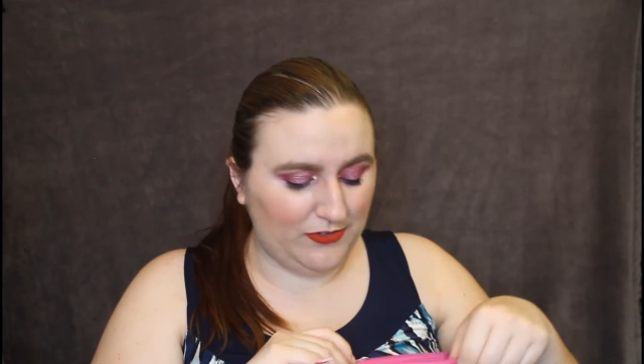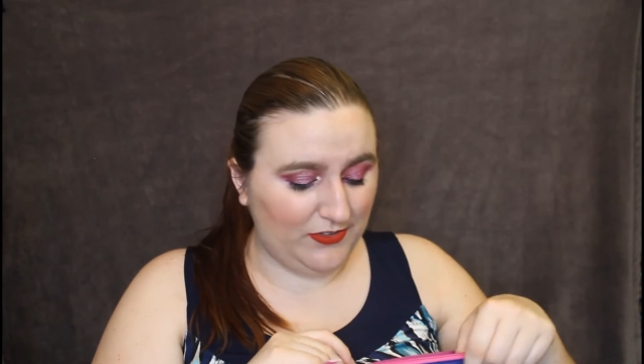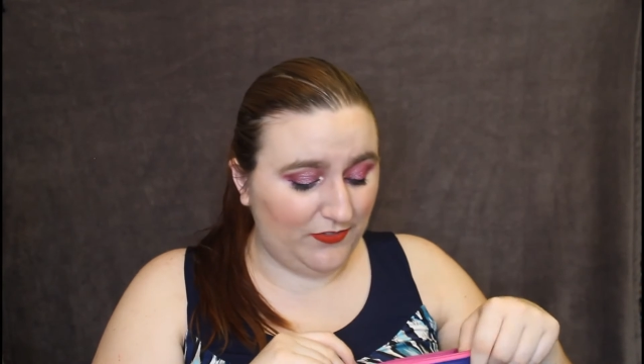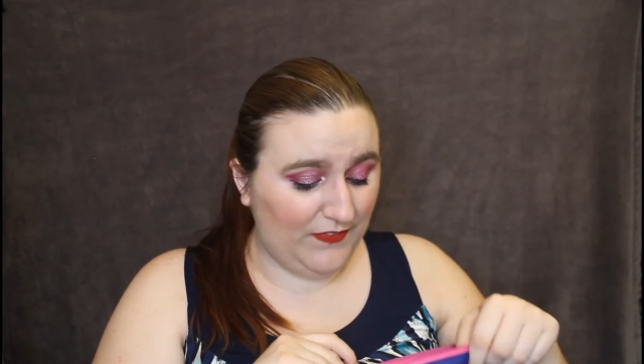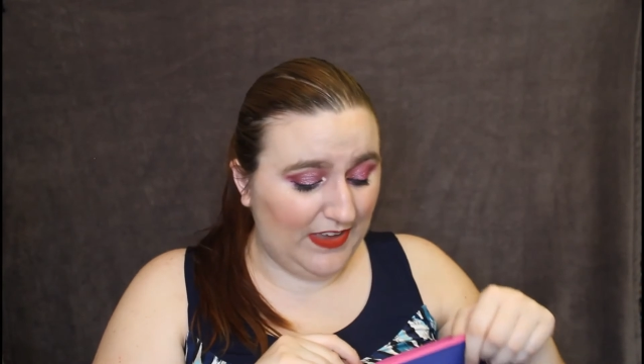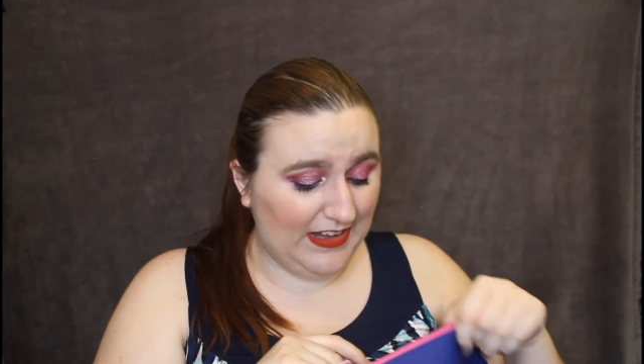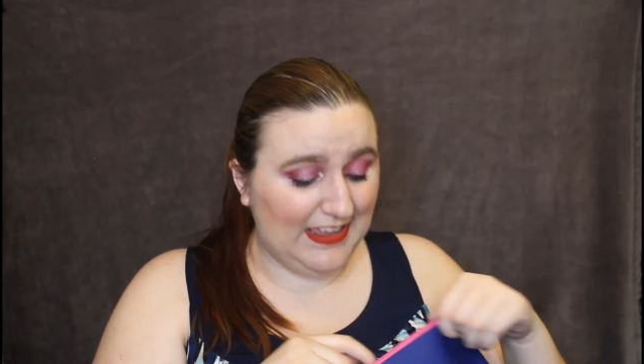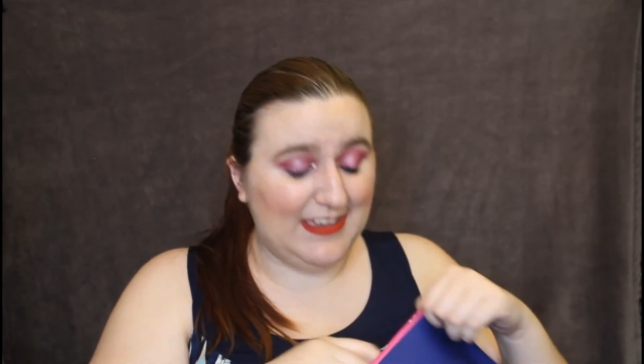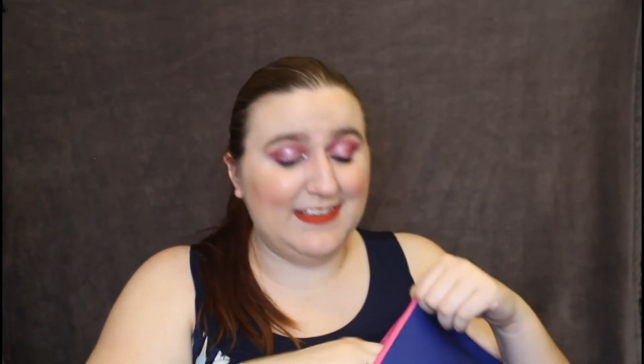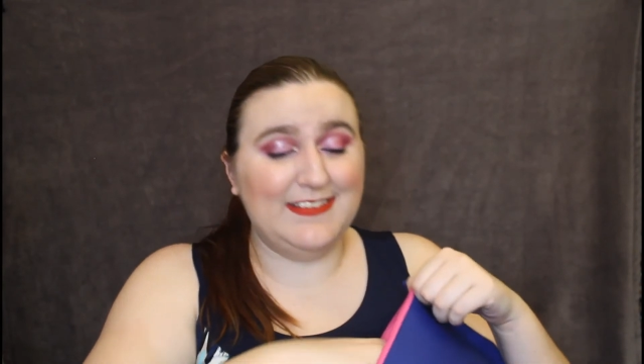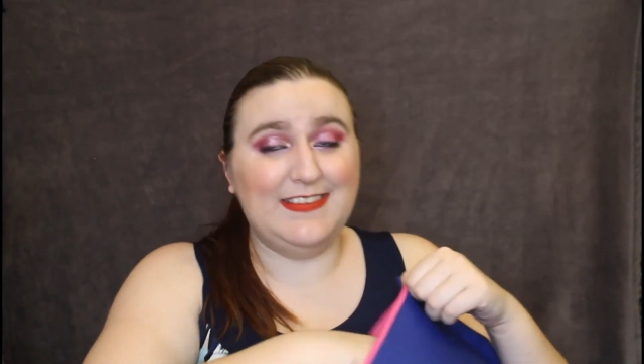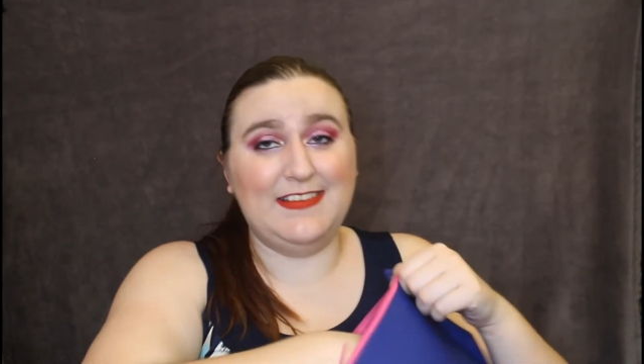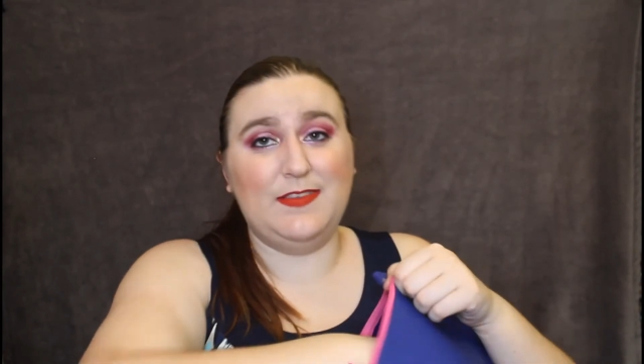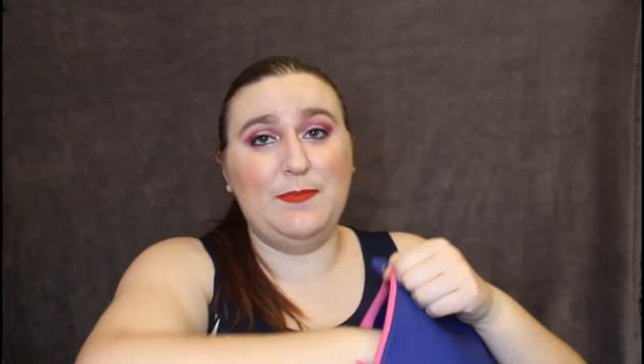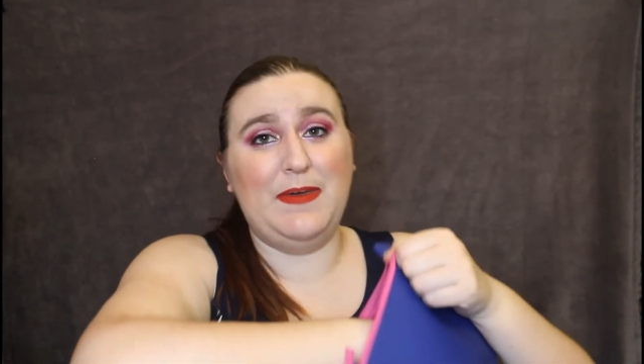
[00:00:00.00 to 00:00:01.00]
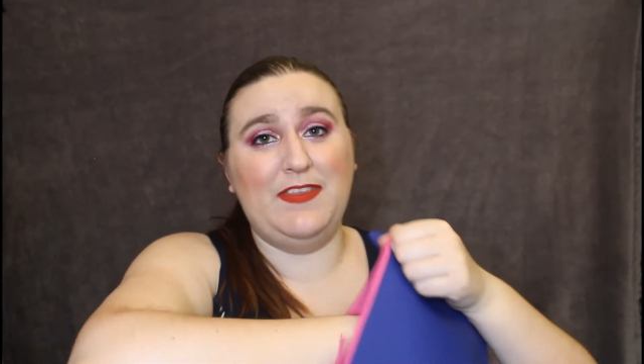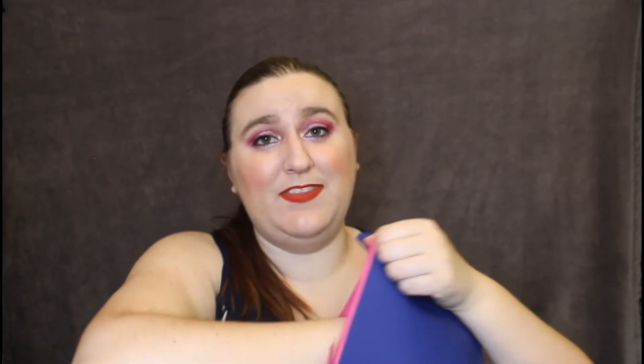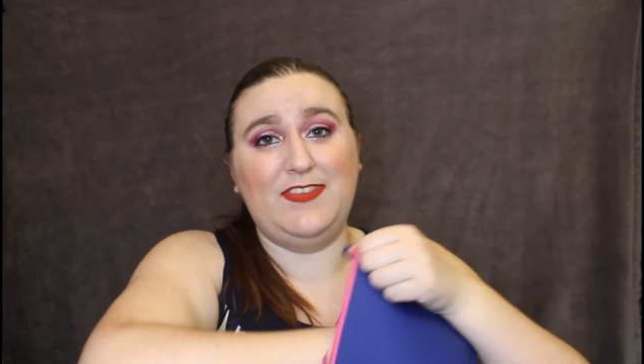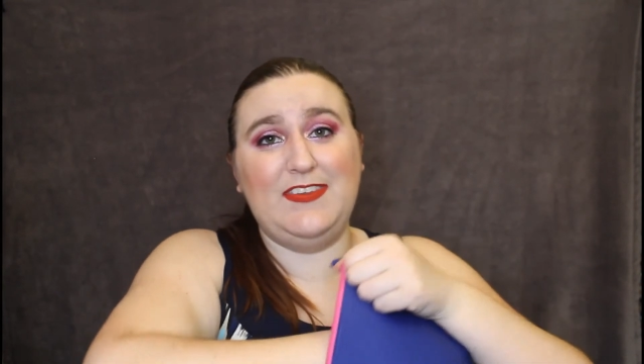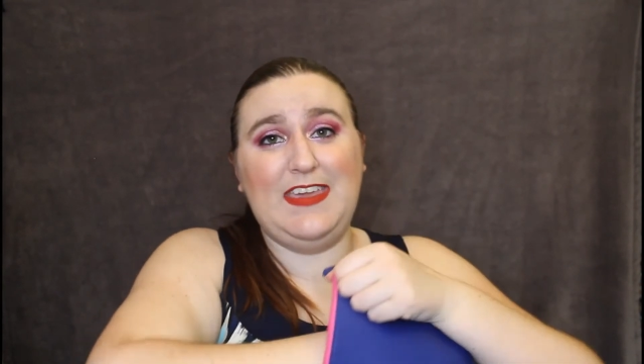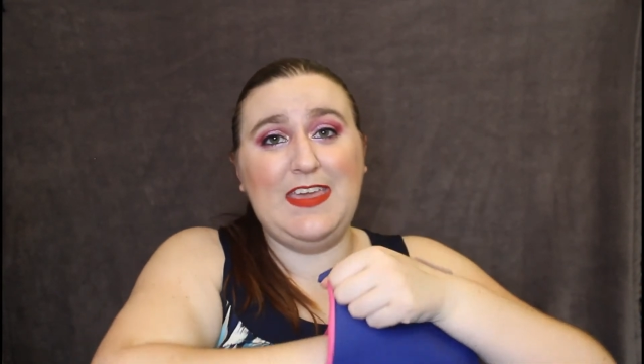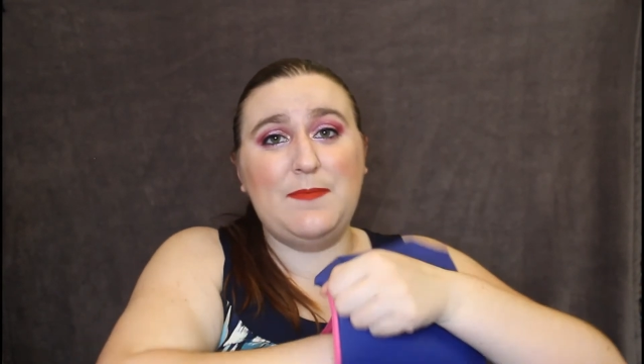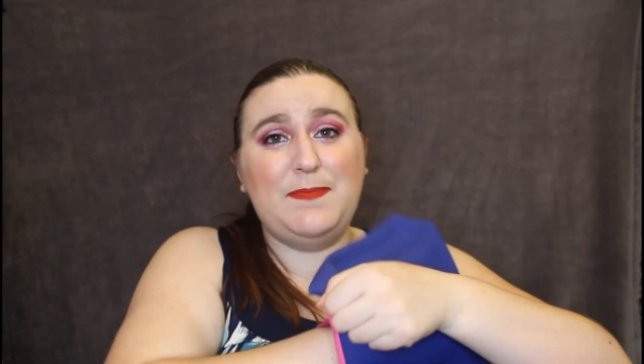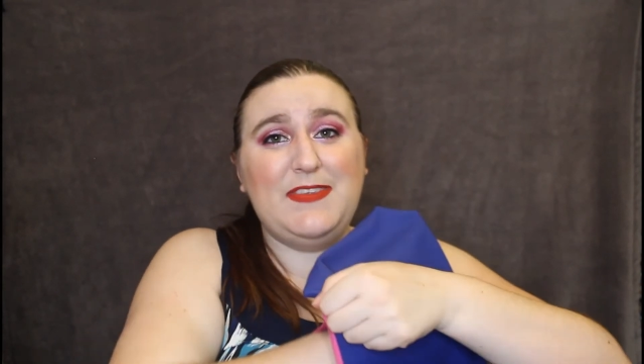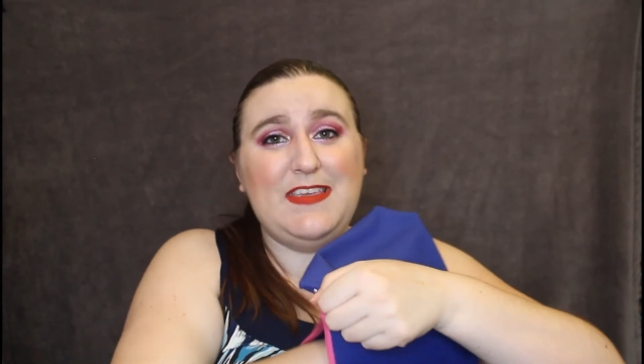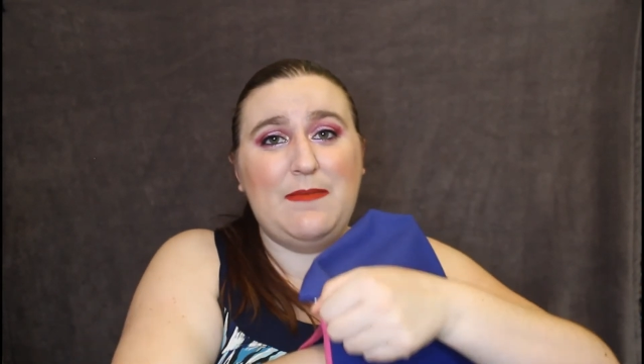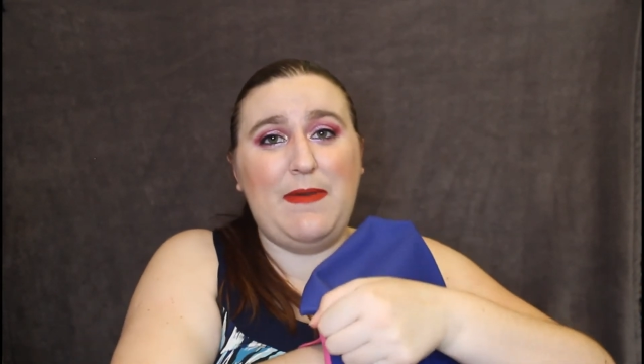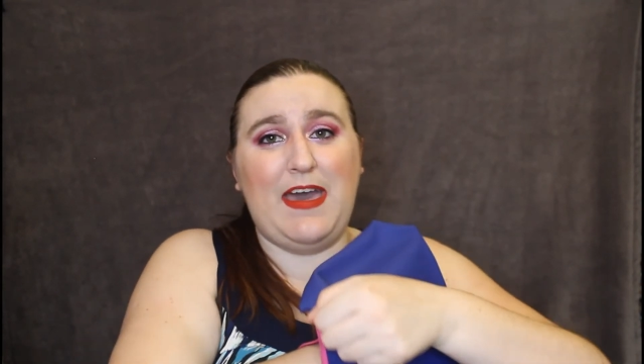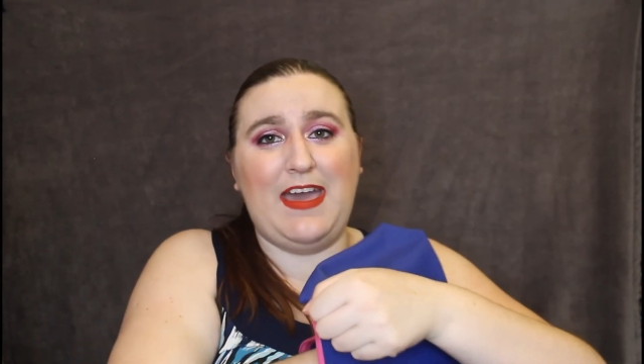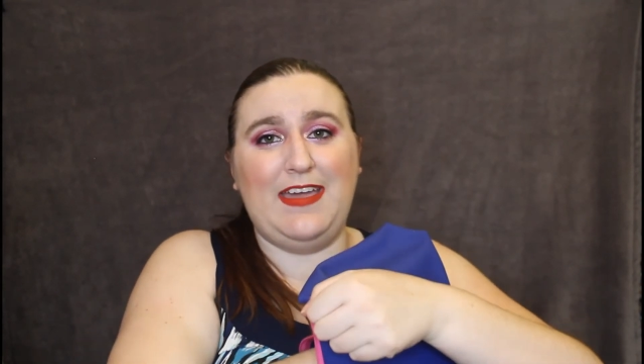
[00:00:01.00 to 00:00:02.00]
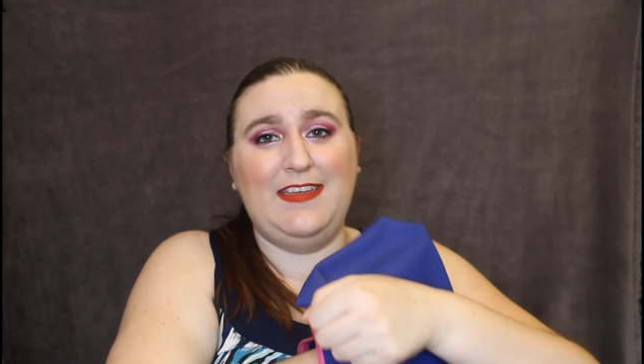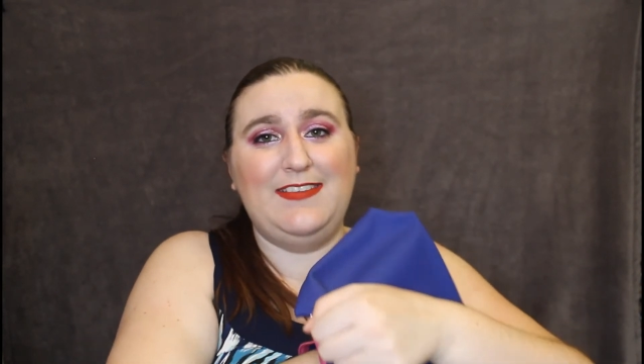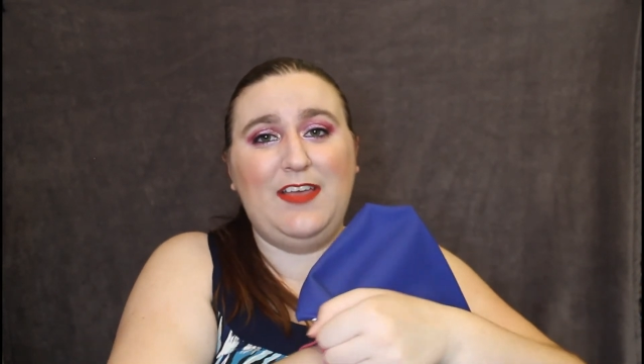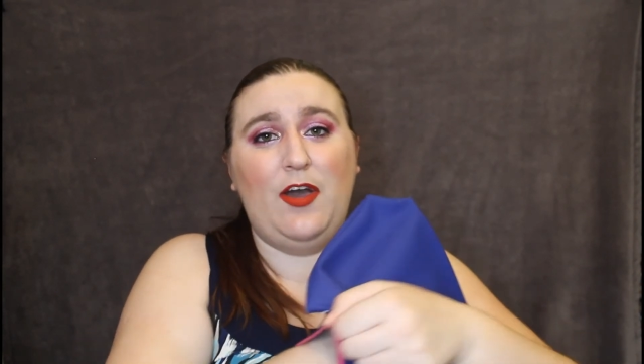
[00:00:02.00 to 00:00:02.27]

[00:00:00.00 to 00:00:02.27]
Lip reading: is funny because this month's Ipsy bag is